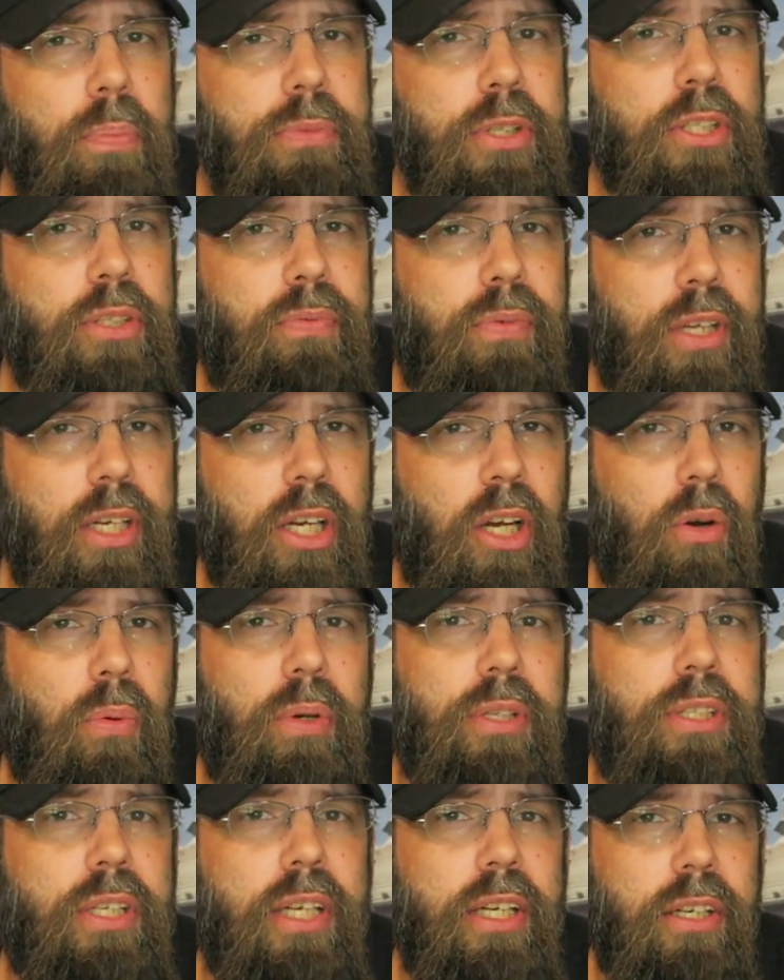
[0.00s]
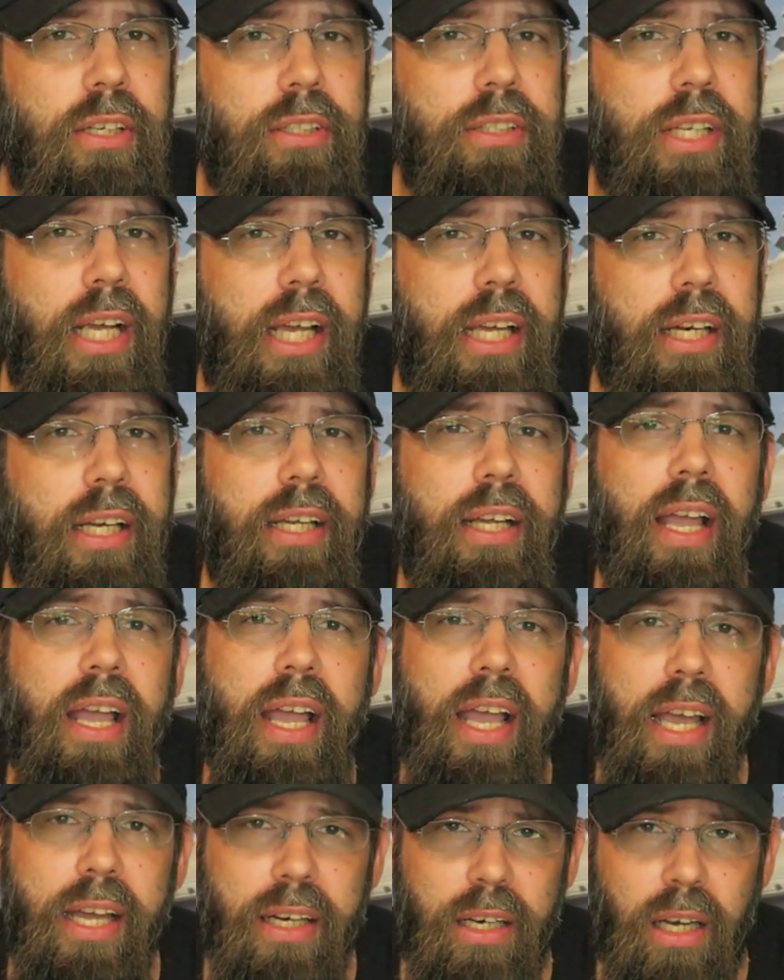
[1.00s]
hope this video was
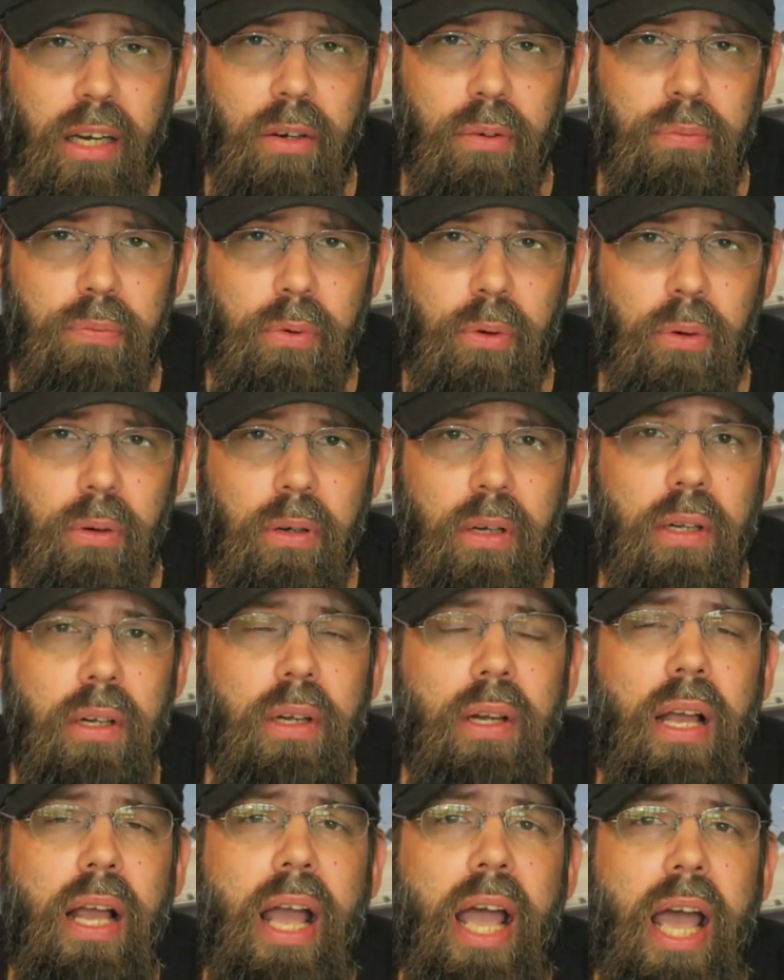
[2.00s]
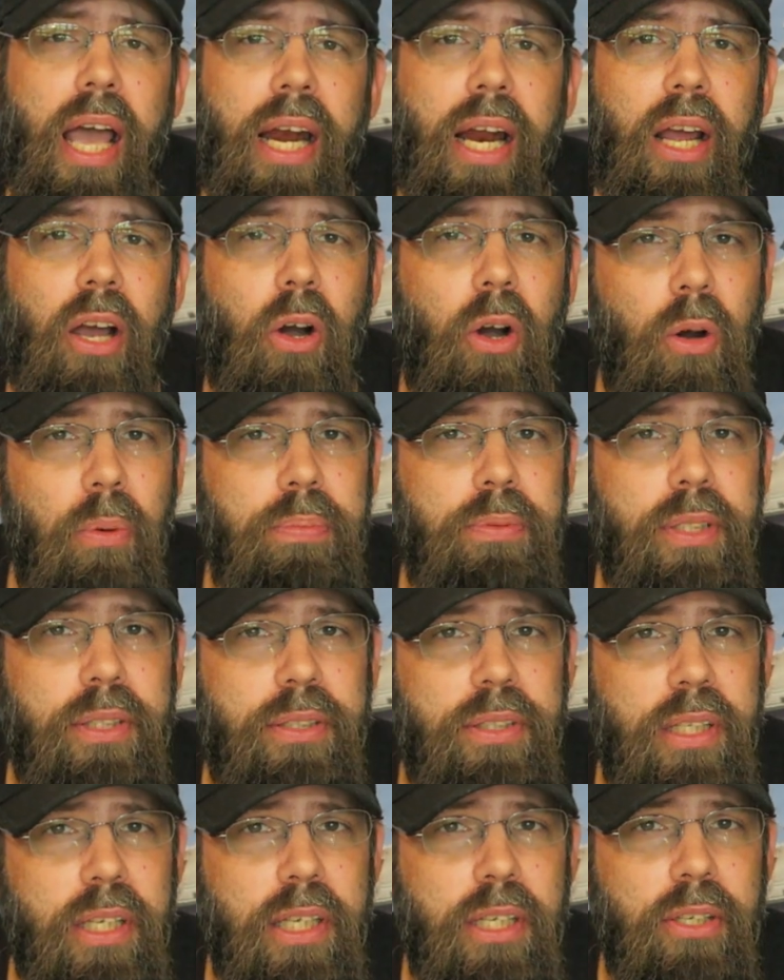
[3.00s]
entertaining and helpful and I hope
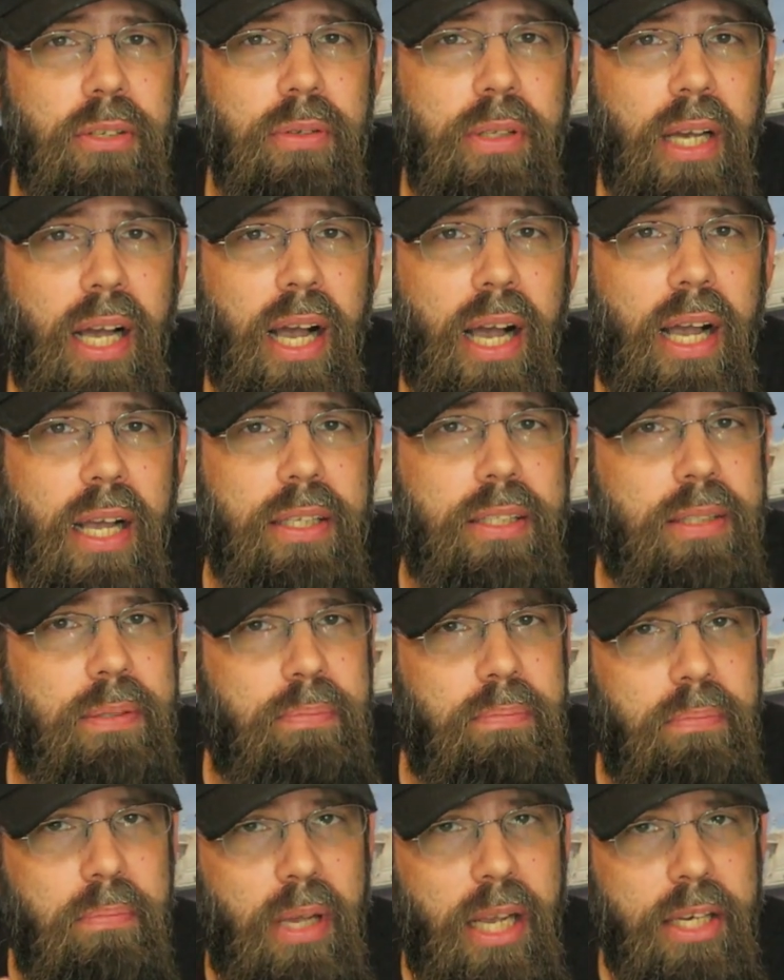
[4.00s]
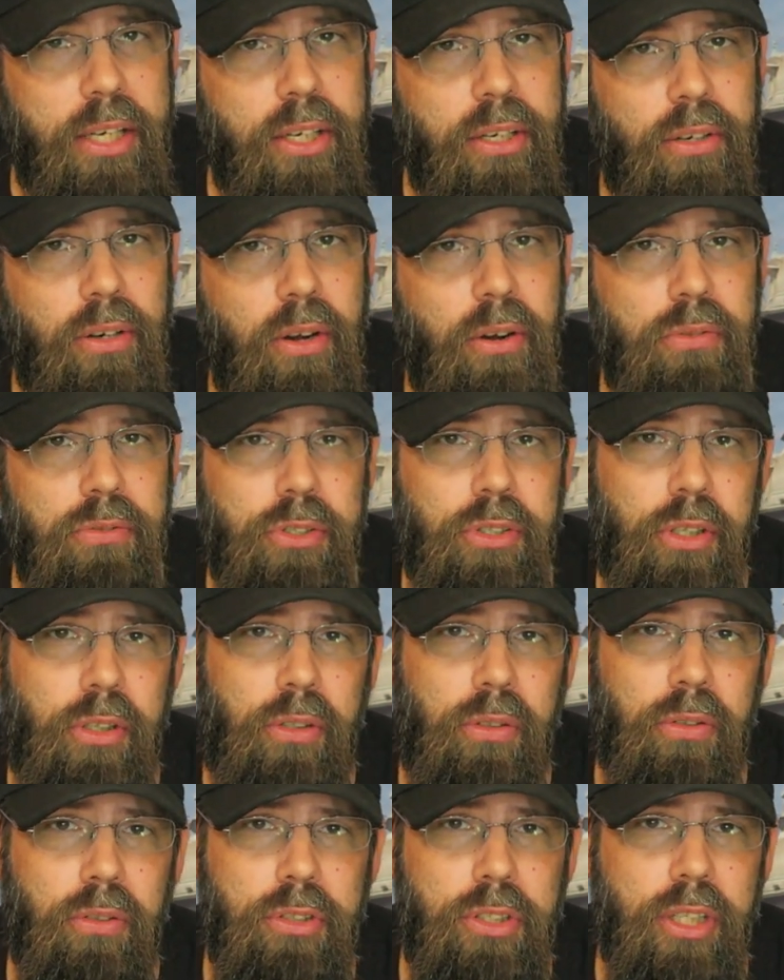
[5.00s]
to see you guys make your own
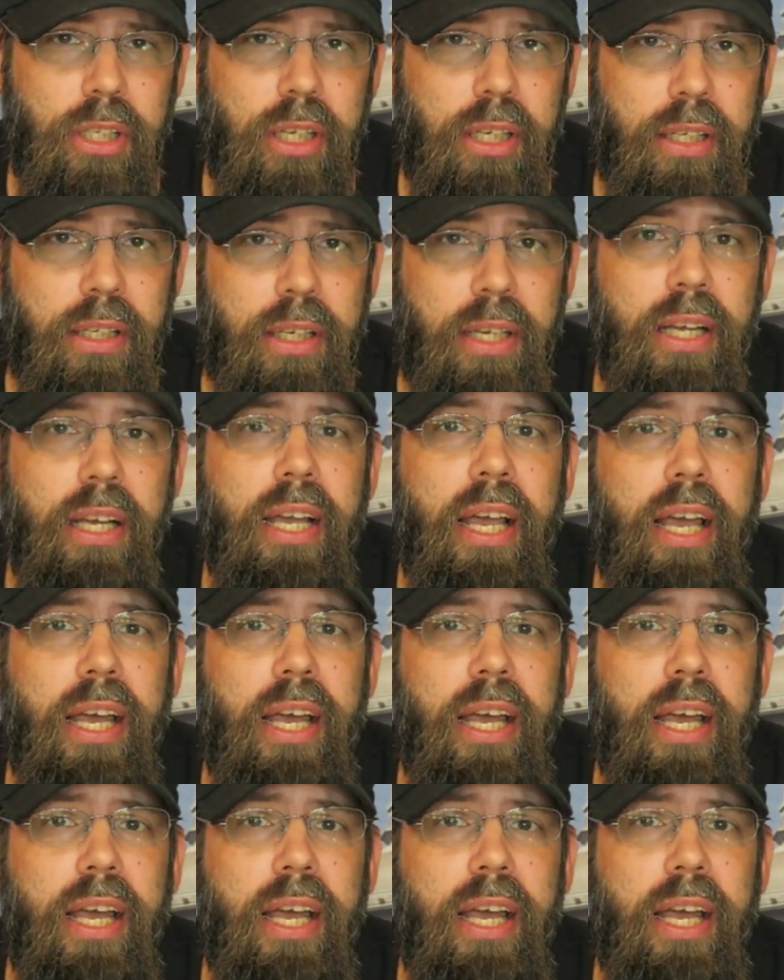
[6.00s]
circle jig.